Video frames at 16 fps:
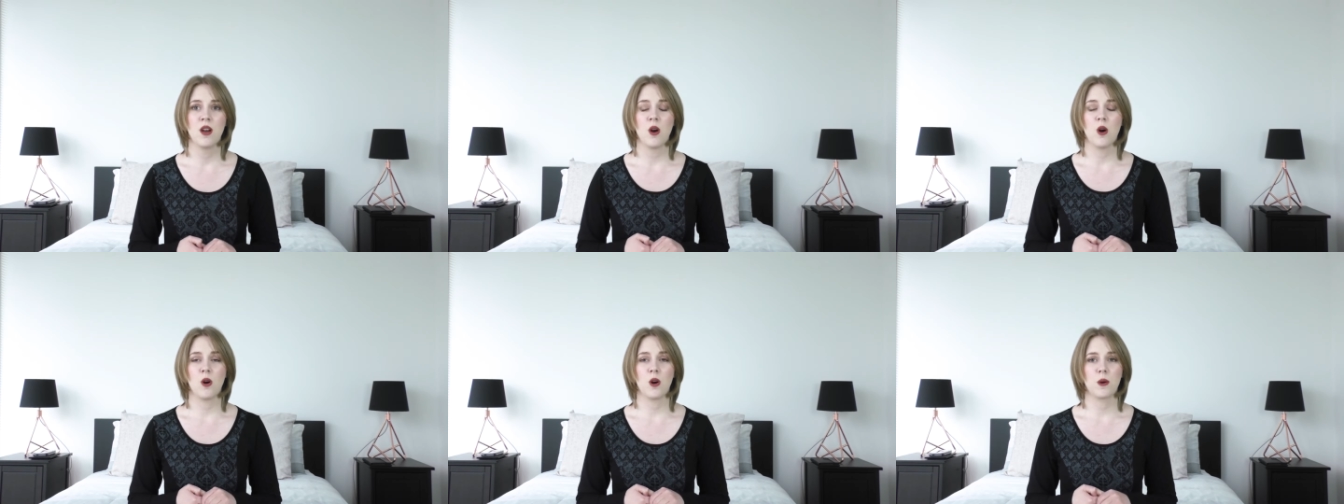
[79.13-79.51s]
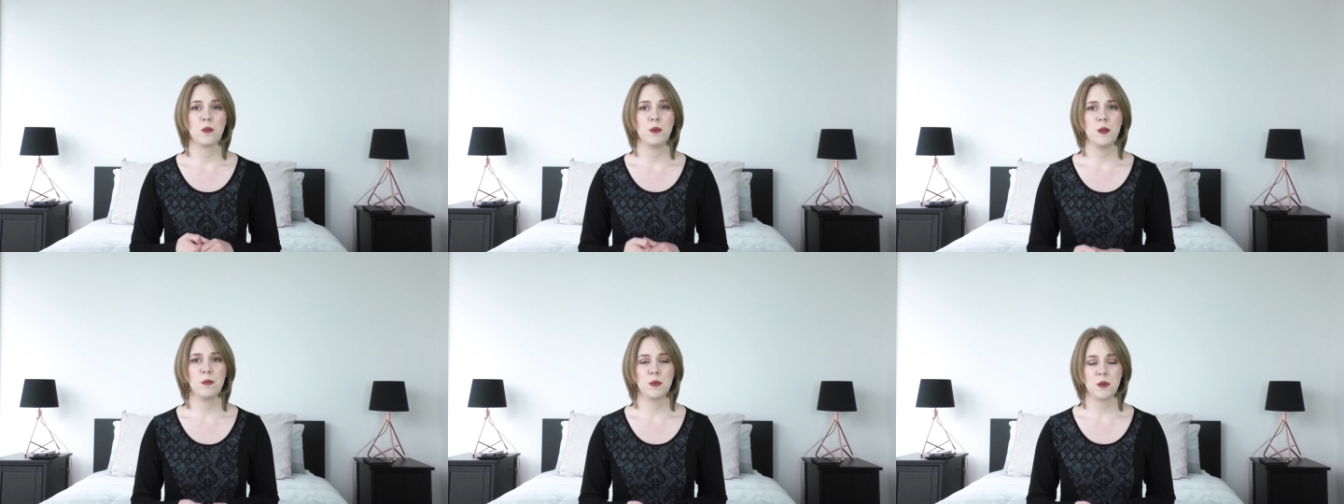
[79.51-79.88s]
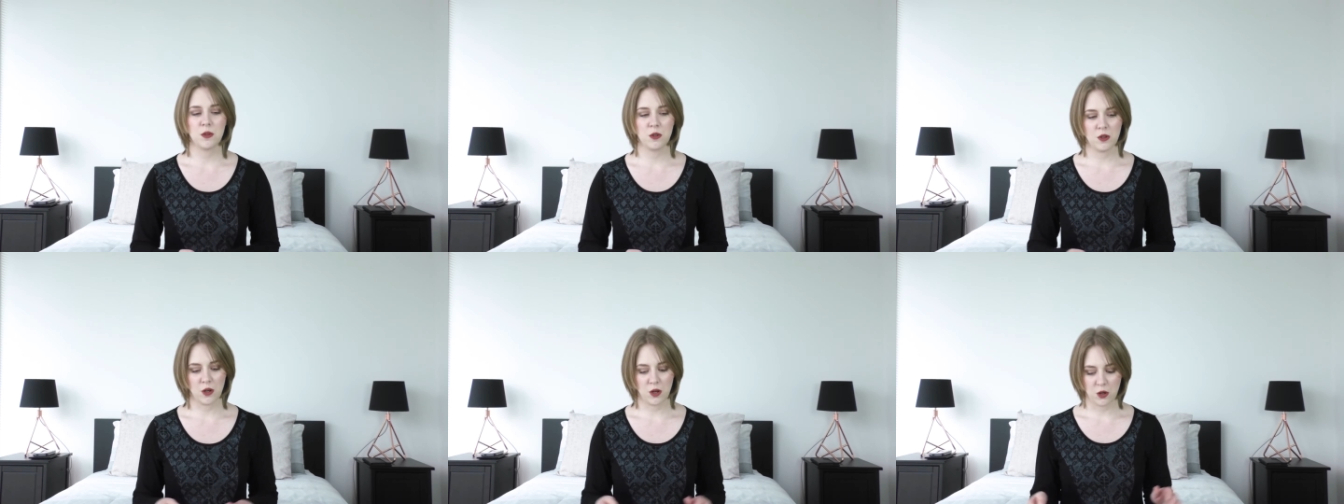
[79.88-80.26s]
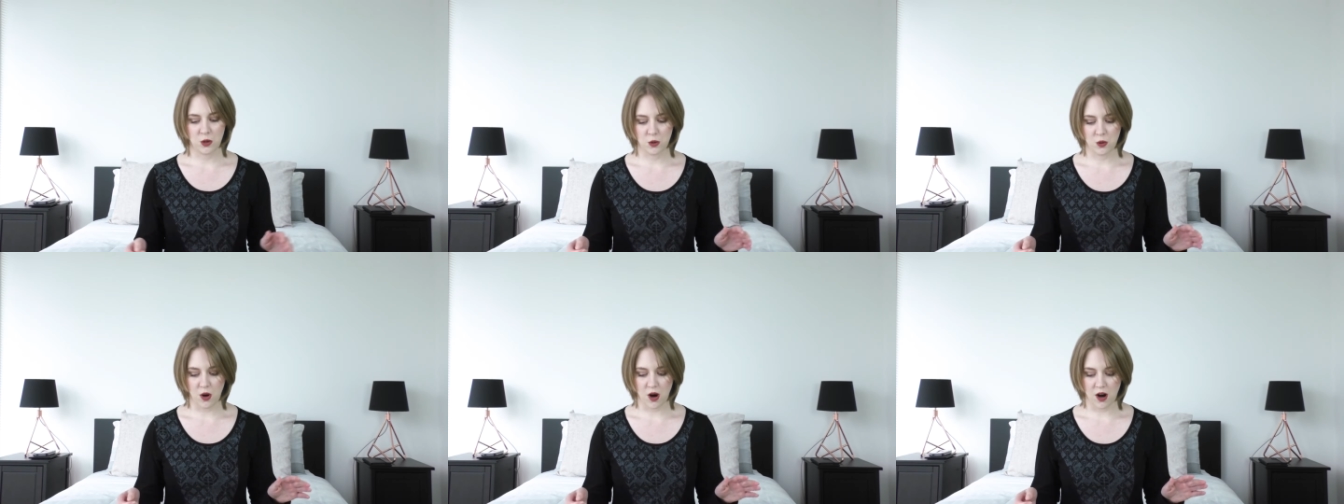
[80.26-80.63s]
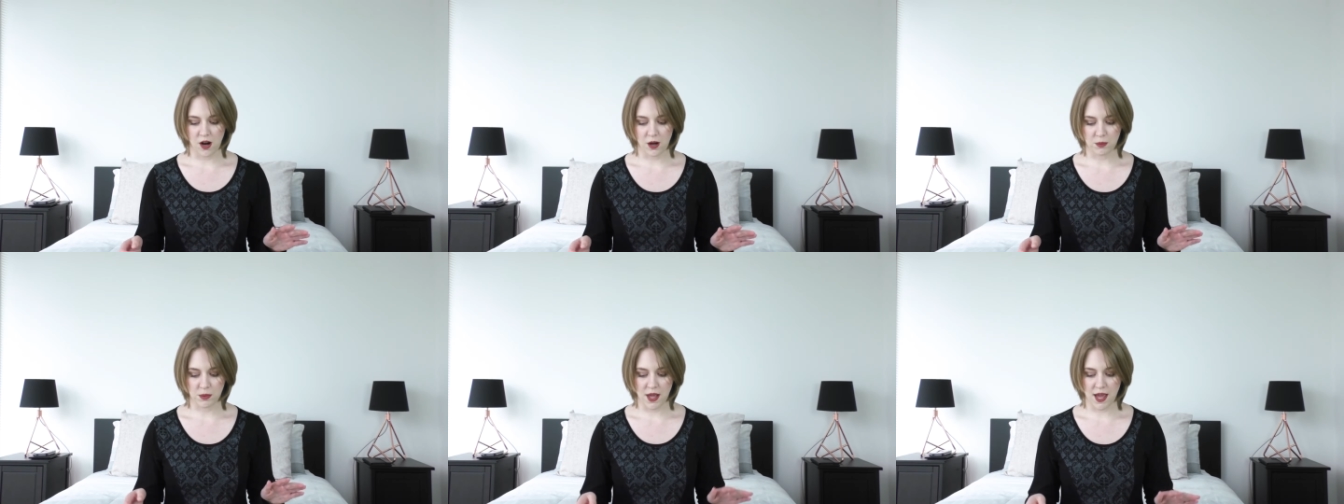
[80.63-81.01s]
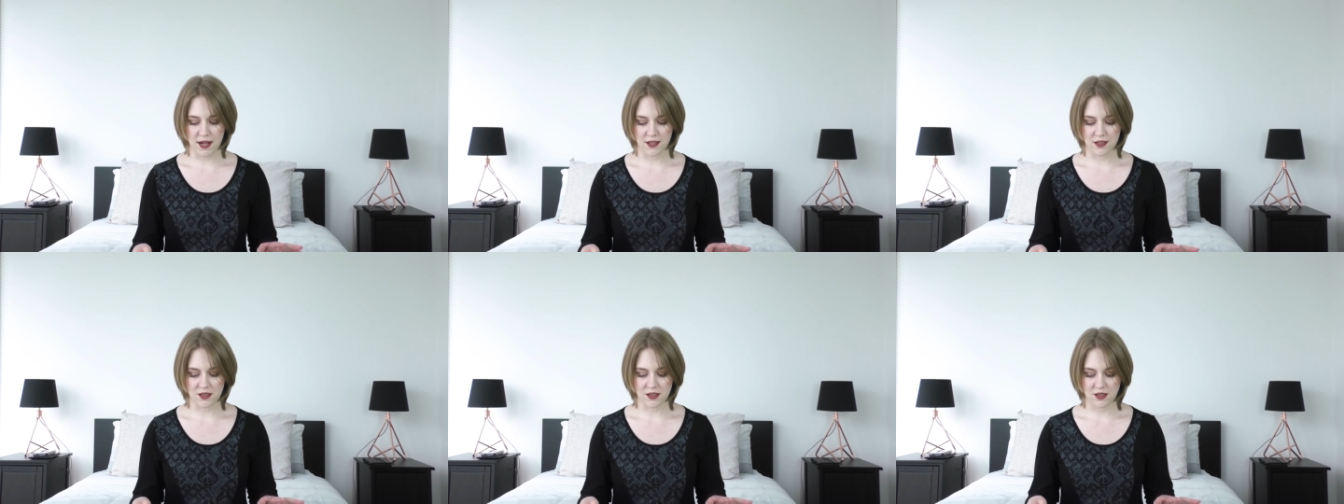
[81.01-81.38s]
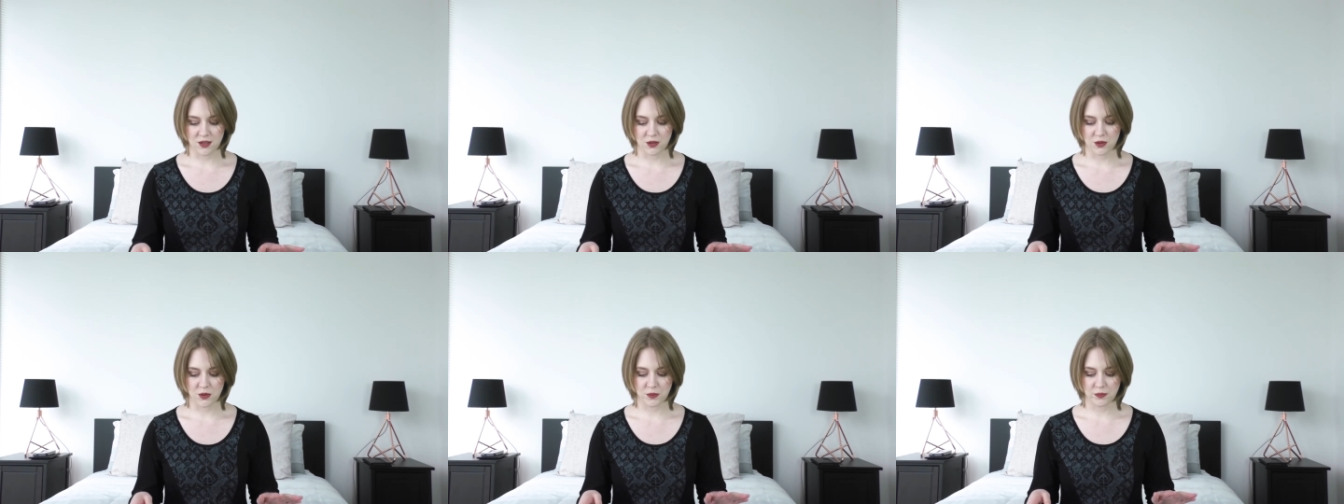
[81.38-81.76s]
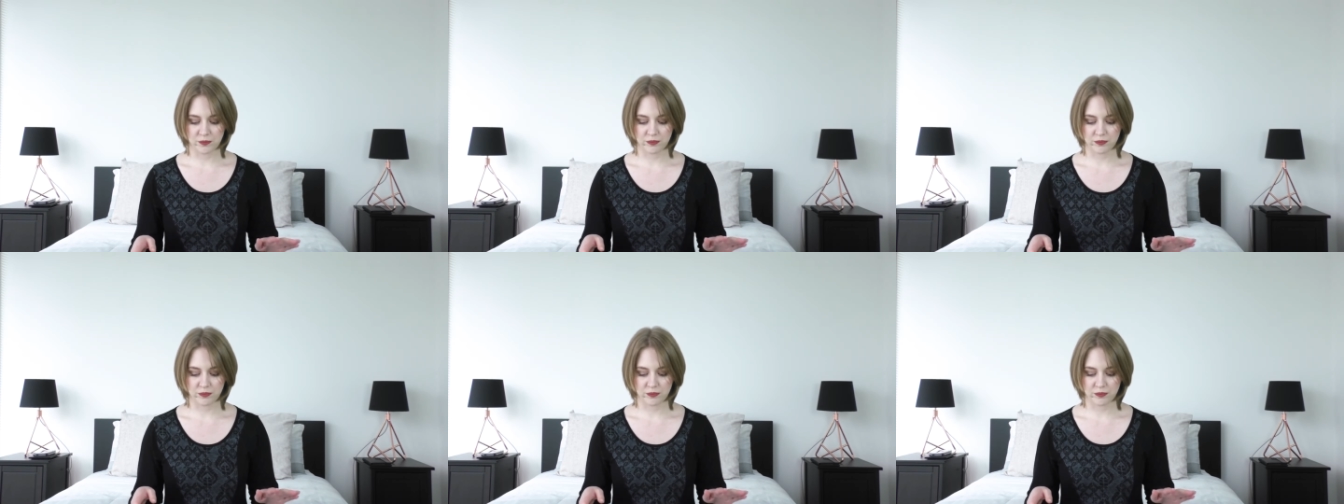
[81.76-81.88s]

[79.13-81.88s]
or people who are planning to